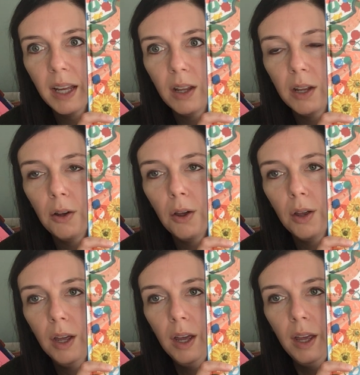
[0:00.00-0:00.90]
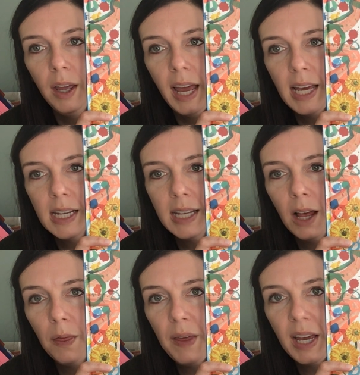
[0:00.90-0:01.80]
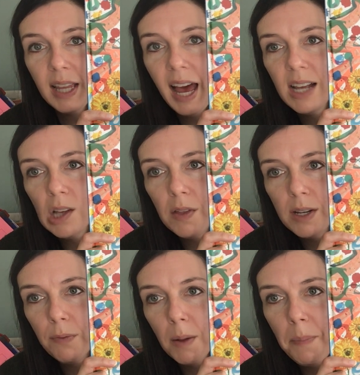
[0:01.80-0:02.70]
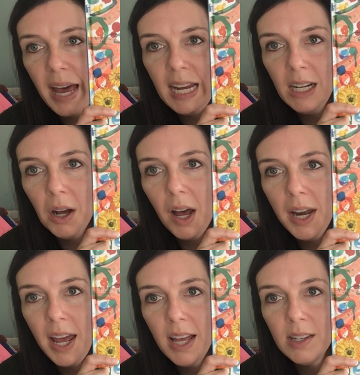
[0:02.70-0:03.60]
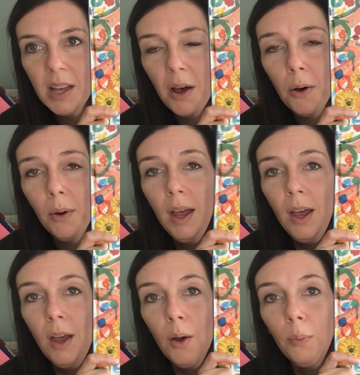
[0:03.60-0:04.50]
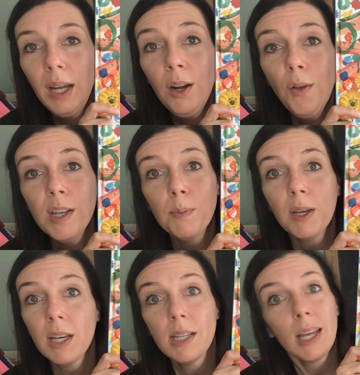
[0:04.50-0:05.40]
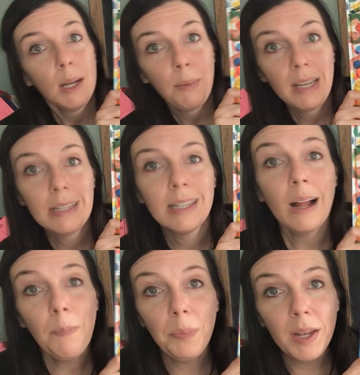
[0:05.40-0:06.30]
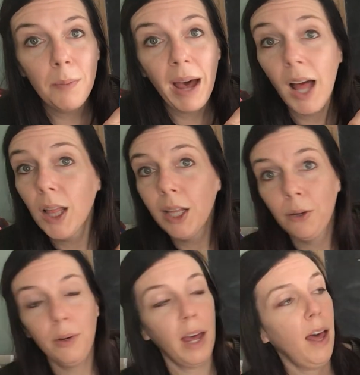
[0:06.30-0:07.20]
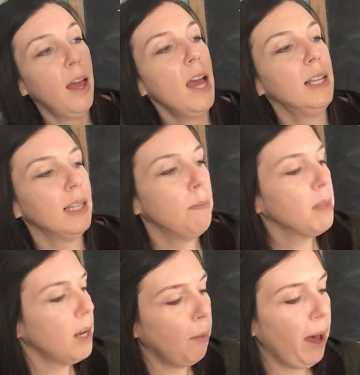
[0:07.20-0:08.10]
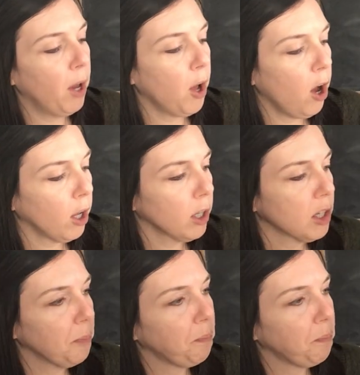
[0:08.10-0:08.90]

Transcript: a little handheld thing that has all the different paint on it. So we know this book is going to be something about Luna and something about art.